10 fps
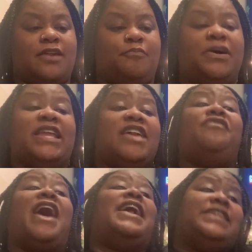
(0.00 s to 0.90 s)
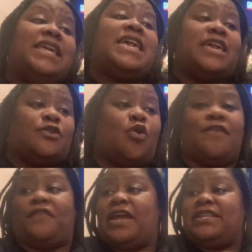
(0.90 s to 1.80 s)
but if I did, or
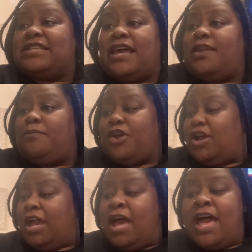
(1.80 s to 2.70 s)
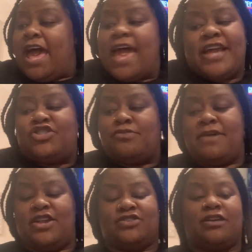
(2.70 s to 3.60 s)
if I decided to marry an Asian
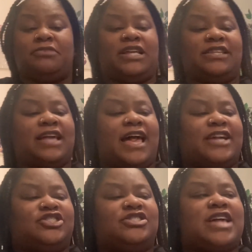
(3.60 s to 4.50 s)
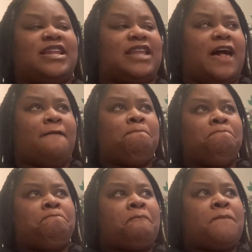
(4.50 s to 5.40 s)
man or something like that, it's just kind of like,
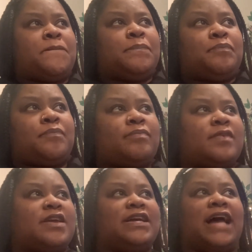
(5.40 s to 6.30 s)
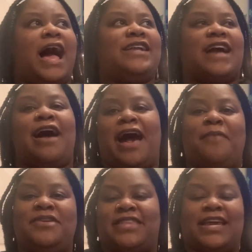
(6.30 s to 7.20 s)
I'll
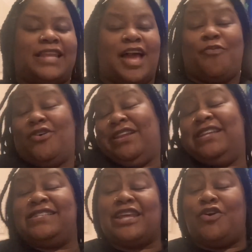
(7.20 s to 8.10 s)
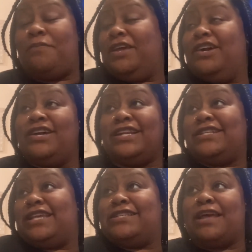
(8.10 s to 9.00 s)
be thinking like, well, at least they gonna be good, at
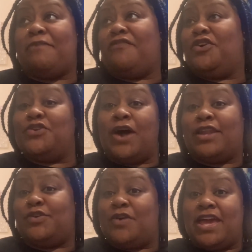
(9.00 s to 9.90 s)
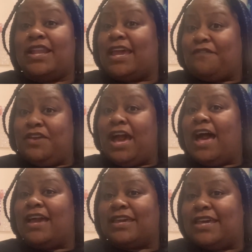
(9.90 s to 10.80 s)
least they stepmother gonna know how to do hair, like, if you
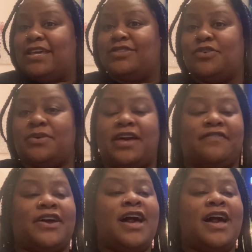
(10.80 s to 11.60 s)
got kids or whatever,